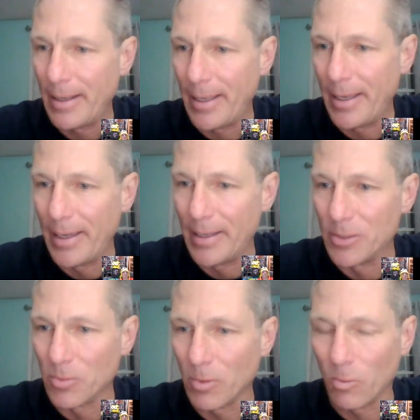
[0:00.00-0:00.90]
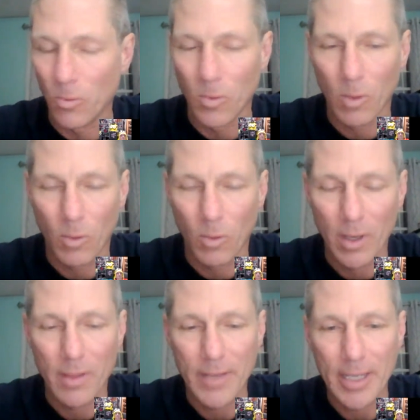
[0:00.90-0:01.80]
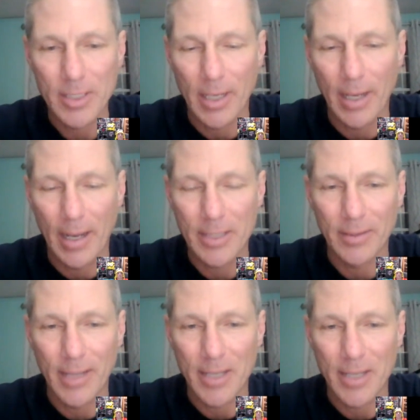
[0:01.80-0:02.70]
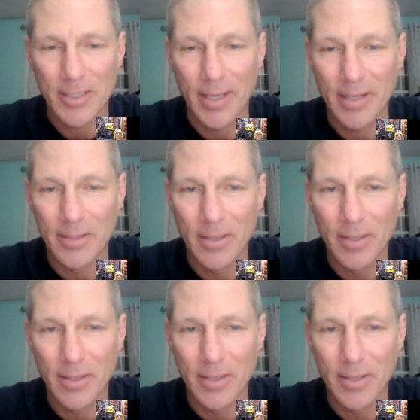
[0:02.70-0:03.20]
And one of the things I said last night